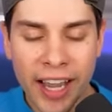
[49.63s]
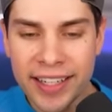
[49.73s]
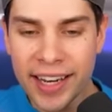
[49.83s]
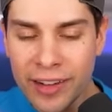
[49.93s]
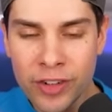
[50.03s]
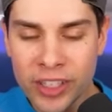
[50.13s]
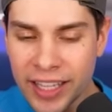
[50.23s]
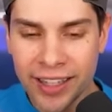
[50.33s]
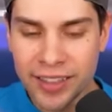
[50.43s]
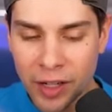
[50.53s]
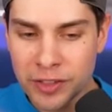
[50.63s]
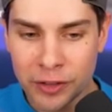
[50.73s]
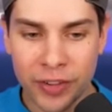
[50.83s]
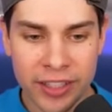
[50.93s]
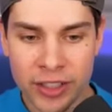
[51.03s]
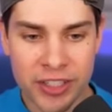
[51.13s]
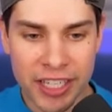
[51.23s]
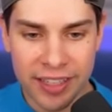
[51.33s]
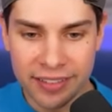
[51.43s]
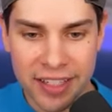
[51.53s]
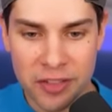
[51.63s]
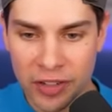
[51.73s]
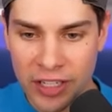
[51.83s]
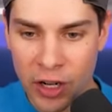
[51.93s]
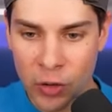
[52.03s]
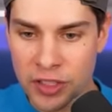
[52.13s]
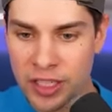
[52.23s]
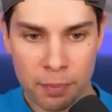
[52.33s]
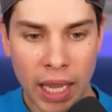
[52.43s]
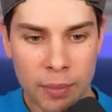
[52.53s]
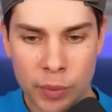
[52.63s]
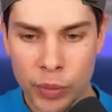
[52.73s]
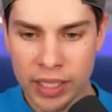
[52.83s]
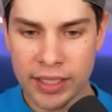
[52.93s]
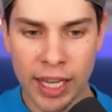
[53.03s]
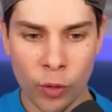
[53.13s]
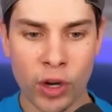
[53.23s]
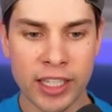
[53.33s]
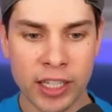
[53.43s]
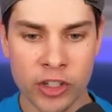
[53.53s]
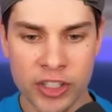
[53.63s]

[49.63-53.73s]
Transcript: I never get enough defenders in these videos. Maybe we can get one here.